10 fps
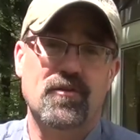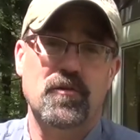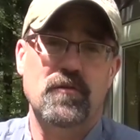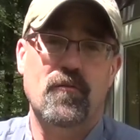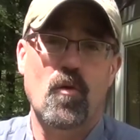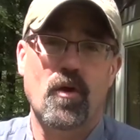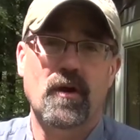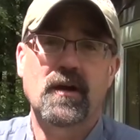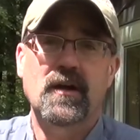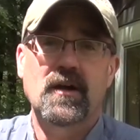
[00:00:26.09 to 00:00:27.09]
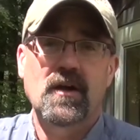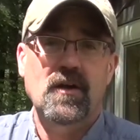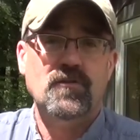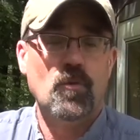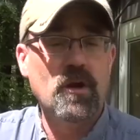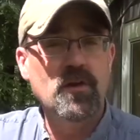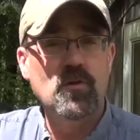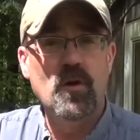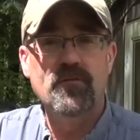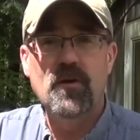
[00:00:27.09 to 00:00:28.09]
34. So we're going to
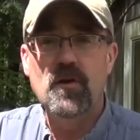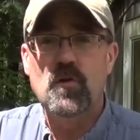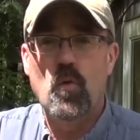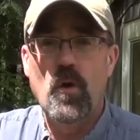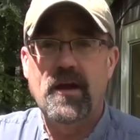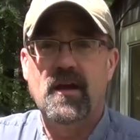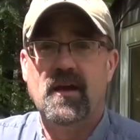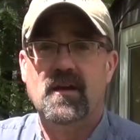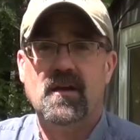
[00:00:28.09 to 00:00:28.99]
do a very quick